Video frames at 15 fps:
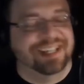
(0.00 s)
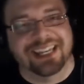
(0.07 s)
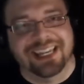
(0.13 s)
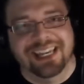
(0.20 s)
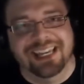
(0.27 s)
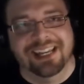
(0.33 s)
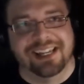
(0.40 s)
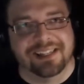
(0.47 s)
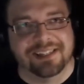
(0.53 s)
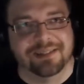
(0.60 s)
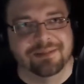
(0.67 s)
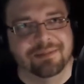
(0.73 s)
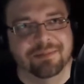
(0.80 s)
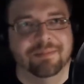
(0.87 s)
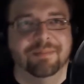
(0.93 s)
to eat us.
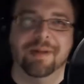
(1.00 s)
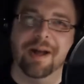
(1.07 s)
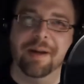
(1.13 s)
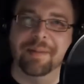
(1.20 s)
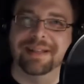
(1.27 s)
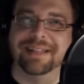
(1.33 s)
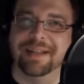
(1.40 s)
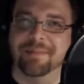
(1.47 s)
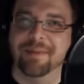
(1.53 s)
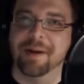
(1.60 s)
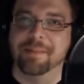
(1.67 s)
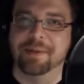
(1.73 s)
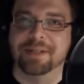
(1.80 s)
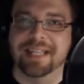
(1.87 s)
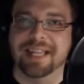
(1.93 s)
I'm gonna tell
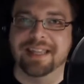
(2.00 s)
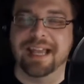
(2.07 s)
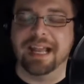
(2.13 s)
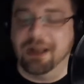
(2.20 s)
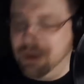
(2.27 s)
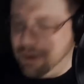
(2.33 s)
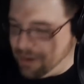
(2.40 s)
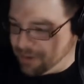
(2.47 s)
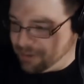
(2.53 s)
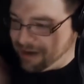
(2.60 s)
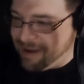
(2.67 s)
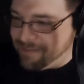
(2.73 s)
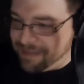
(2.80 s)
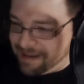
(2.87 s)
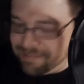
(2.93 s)
mom you said that. Oh
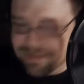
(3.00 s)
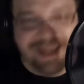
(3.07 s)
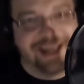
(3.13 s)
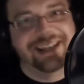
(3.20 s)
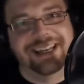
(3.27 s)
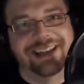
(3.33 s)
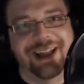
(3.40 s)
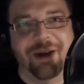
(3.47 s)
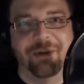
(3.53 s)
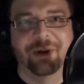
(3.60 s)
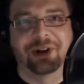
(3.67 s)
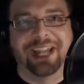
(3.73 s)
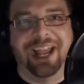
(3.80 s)
crap, that plan did not work